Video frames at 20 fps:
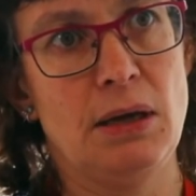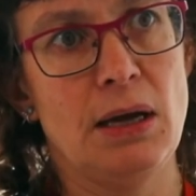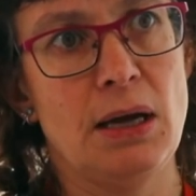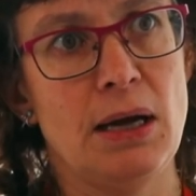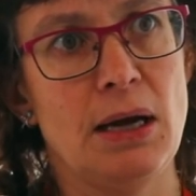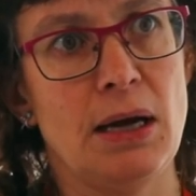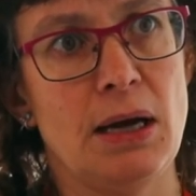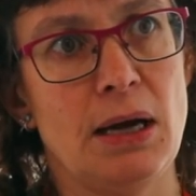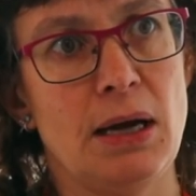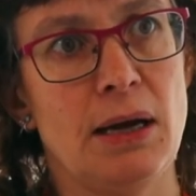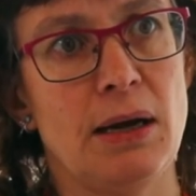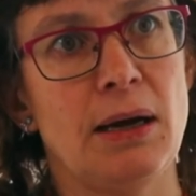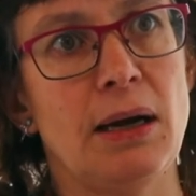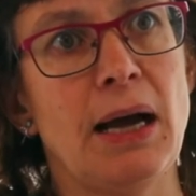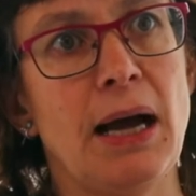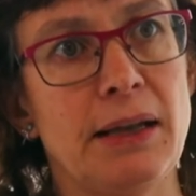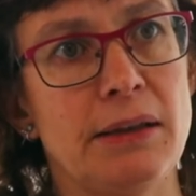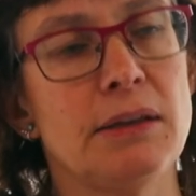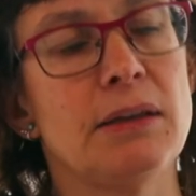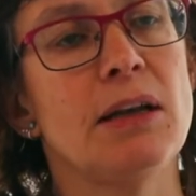
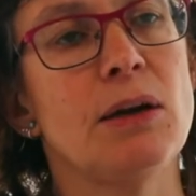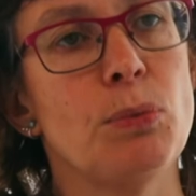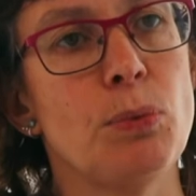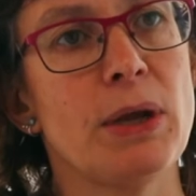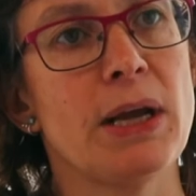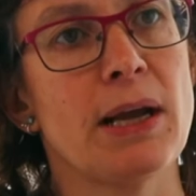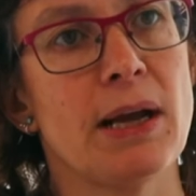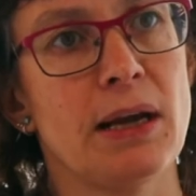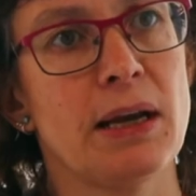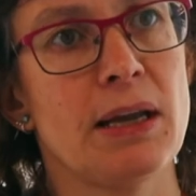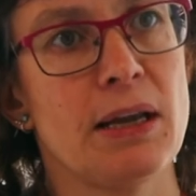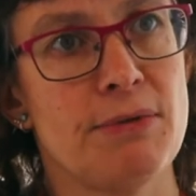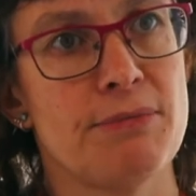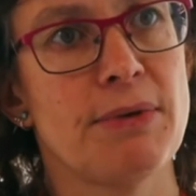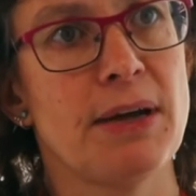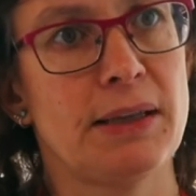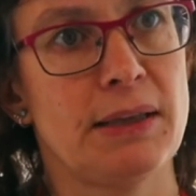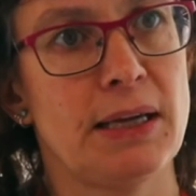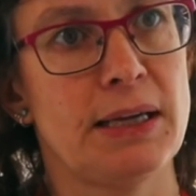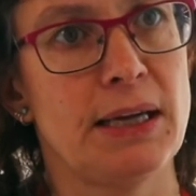until we can give
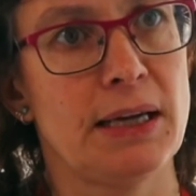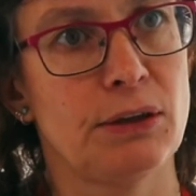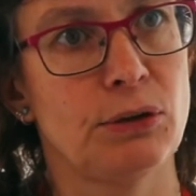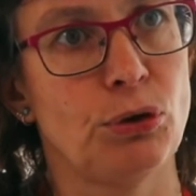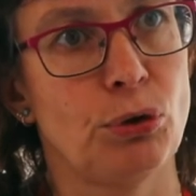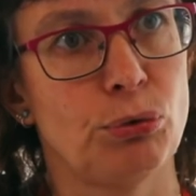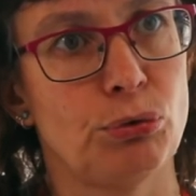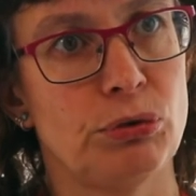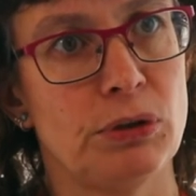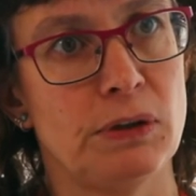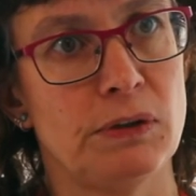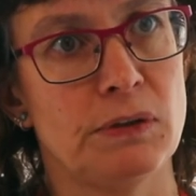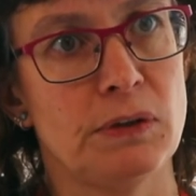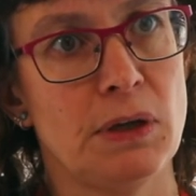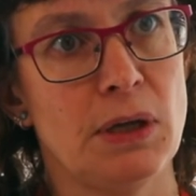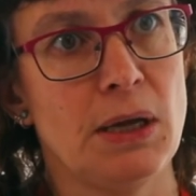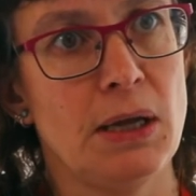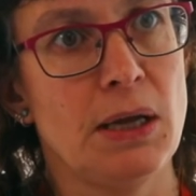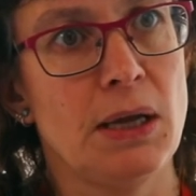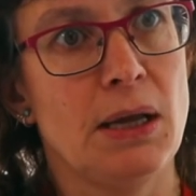a
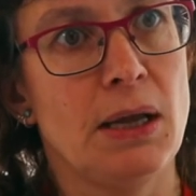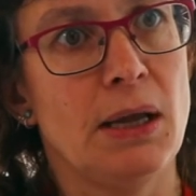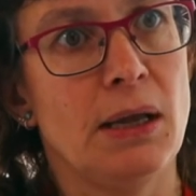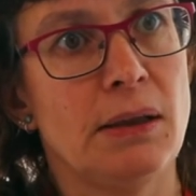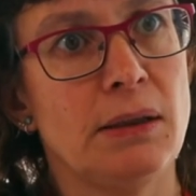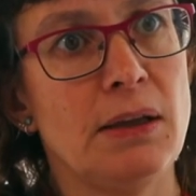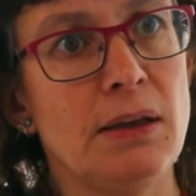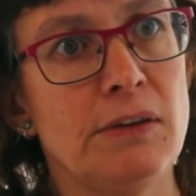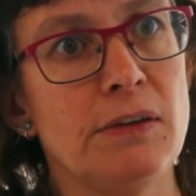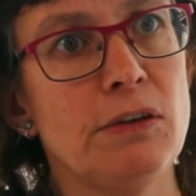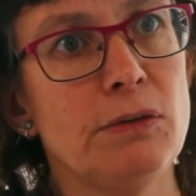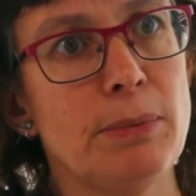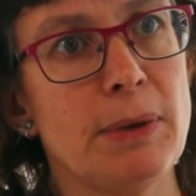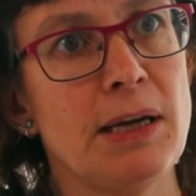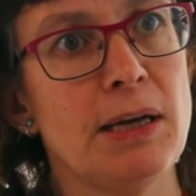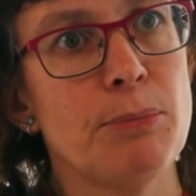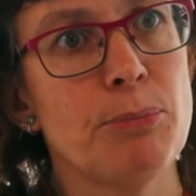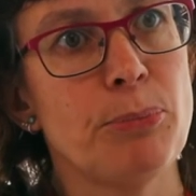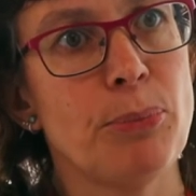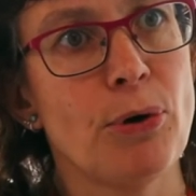diagnosis. This is
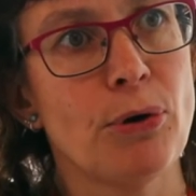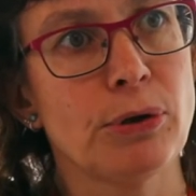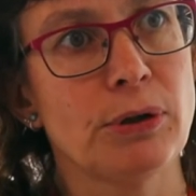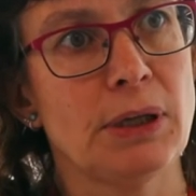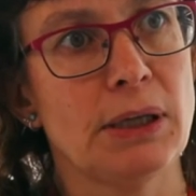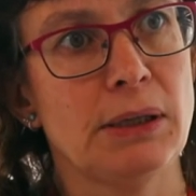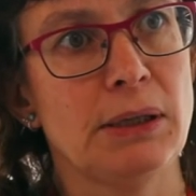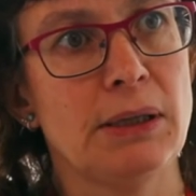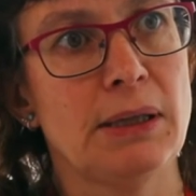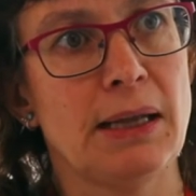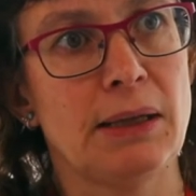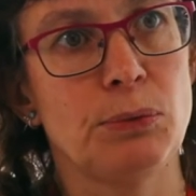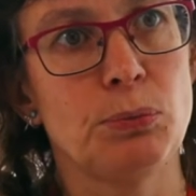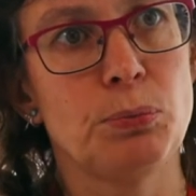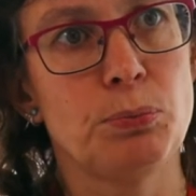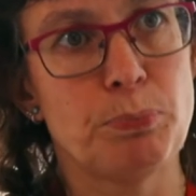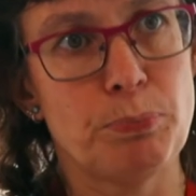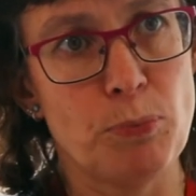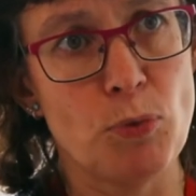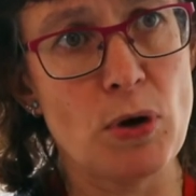very important
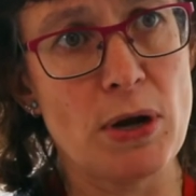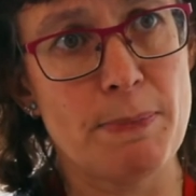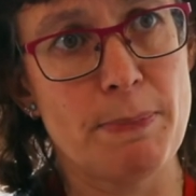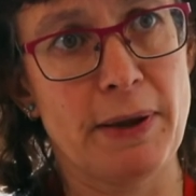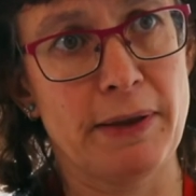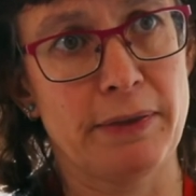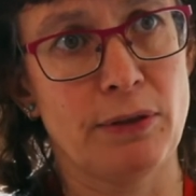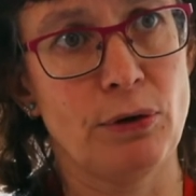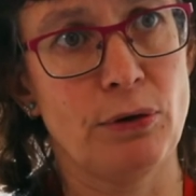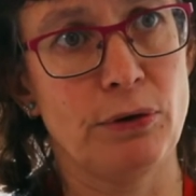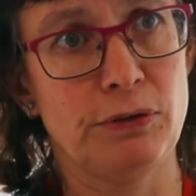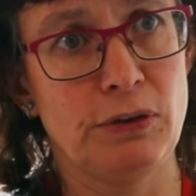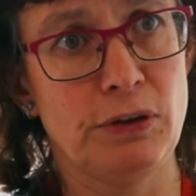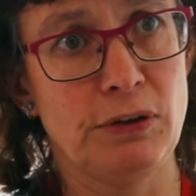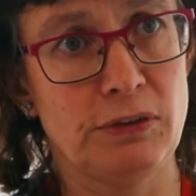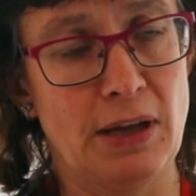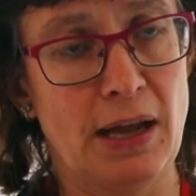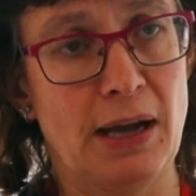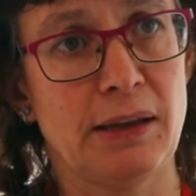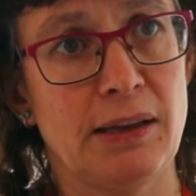that we
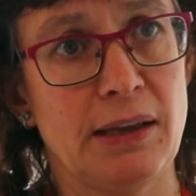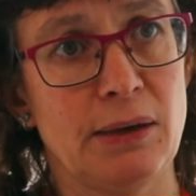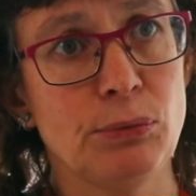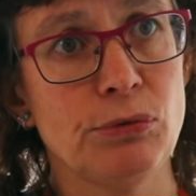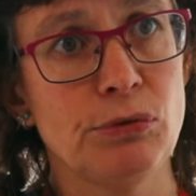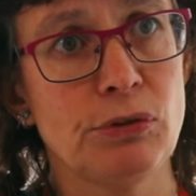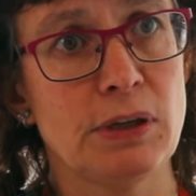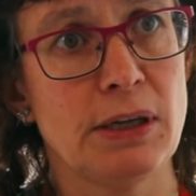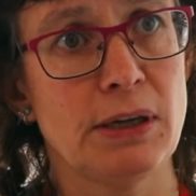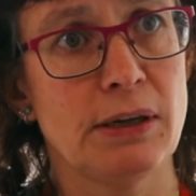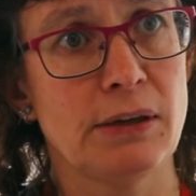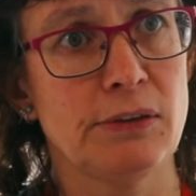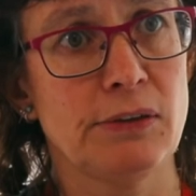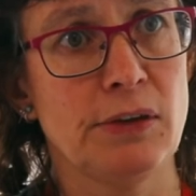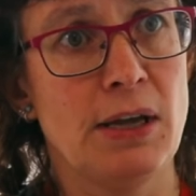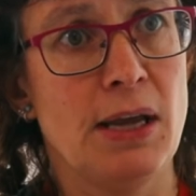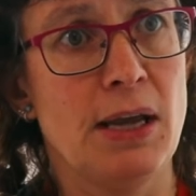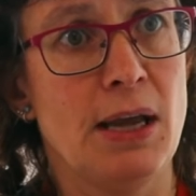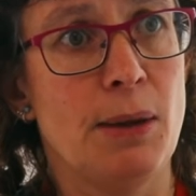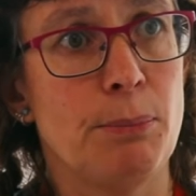pathologists are
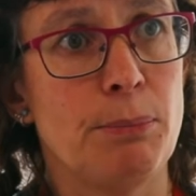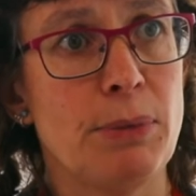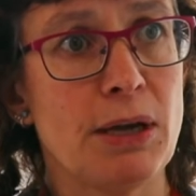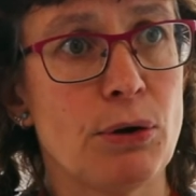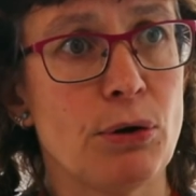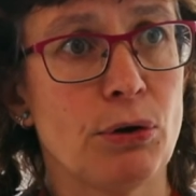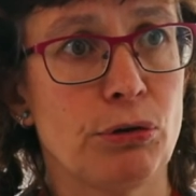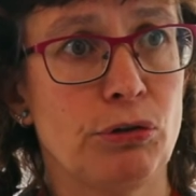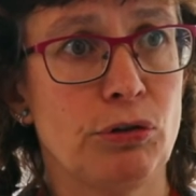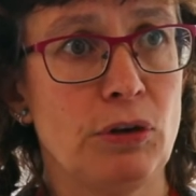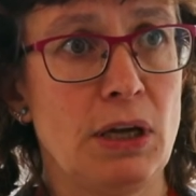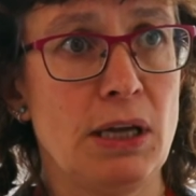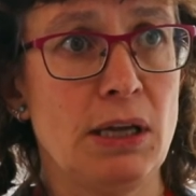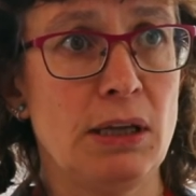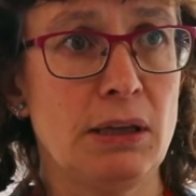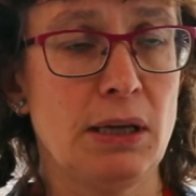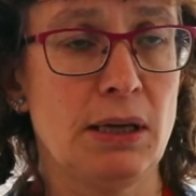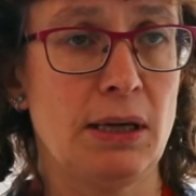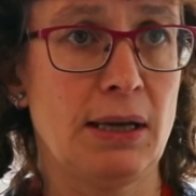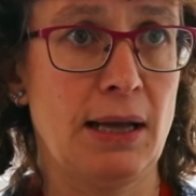downstairs, because
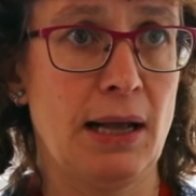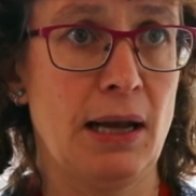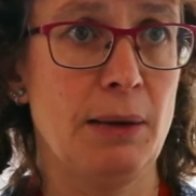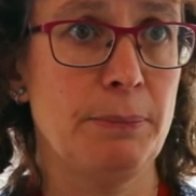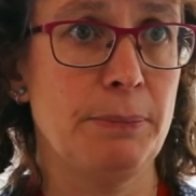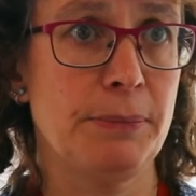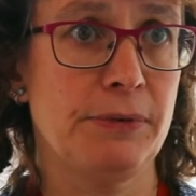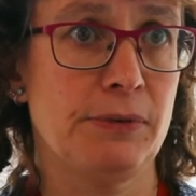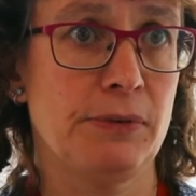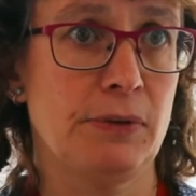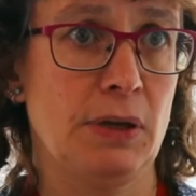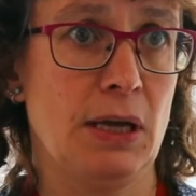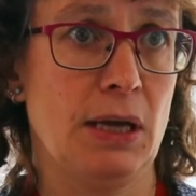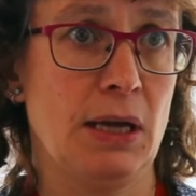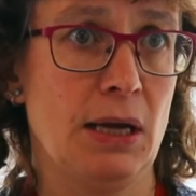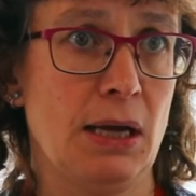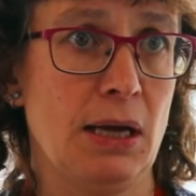it helps